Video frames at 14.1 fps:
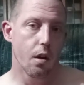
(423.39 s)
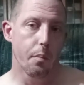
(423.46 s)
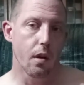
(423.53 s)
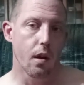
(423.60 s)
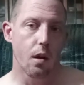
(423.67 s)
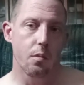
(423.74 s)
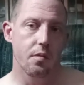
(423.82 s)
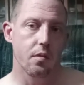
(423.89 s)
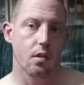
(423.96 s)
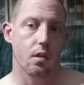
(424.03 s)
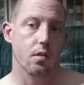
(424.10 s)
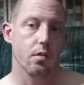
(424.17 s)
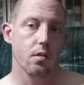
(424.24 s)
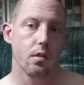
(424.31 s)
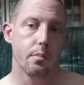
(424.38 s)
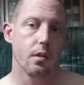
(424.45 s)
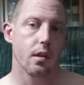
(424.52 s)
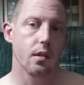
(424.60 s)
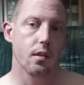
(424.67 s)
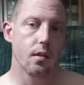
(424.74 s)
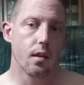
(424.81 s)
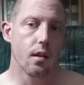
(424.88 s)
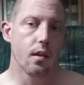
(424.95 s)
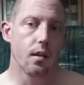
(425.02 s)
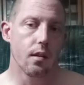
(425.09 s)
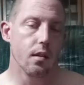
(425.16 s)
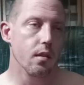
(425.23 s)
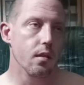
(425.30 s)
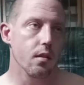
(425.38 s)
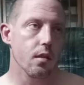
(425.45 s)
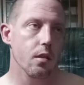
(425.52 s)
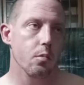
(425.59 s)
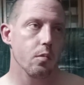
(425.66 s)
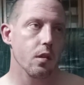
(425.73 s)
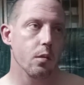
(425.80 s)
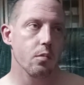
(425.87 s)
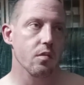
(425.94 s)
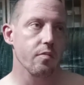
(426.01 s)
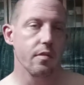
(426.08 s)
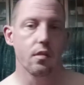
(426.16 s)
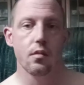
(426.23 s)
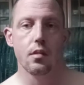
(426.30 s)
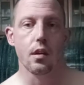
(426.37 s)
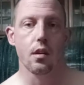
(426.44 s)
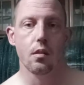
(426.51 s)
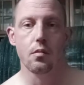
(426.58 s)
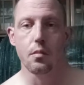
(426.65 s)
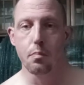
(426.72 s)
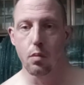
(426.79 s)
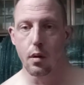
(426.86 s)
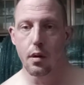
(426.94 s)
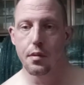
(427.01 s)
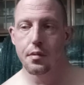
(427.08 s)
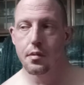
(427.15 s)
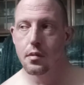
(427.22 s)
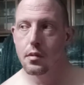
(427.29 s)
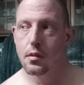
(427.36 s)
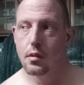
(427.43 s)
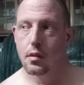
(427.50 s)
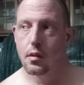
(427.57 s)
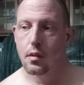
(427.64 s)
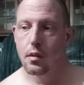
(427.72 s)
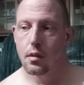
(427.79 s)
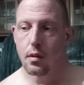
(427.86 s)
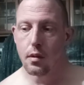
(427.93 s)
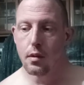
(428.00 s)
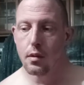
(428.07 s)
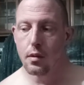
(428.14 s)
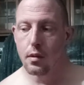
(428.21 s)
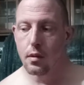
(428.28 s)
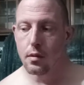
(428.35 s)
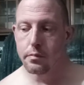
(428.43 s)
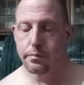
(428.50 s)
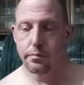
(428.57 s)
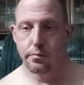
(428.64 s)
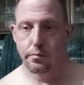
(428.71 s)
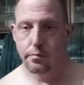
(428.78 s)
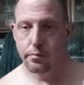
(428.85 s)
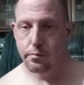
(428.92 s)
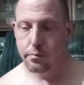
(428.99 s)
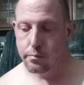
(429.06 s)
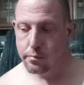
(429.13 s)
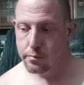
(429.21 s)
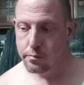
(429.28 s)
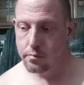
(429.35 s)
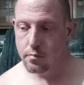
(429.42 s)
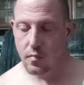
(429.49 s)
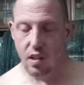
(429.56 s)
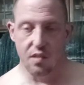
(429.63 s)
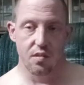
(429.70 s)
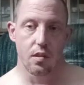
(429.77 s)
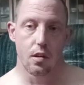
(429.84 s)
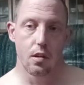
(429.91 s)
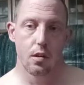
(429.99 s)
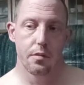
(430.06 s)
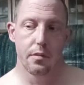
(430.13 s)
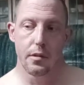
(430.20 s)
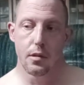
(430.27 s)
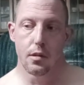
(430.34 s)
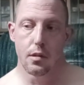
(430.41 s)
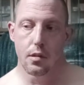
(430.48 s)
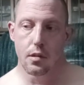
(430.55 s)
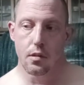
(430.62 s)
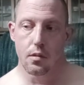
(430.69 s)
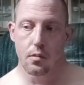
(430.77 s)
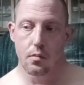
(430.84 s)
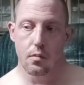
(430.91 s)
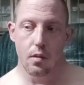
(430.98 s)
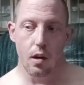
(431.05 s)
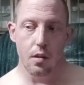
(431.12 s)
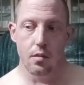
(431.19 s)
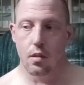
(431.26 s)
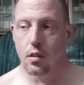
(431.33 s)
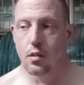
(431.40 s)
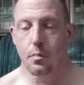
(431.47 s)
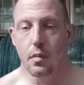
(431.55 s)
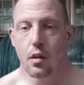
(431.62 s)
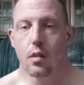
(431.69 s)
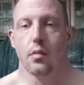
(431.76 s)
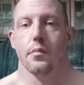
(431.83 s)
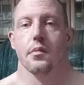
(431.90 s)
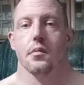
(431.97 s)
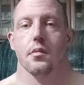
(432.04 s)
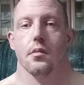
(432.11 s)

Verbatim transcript: I mean, I was talking to a buddy online, and he was feeling down, depressed, and stuff, and I talked him out,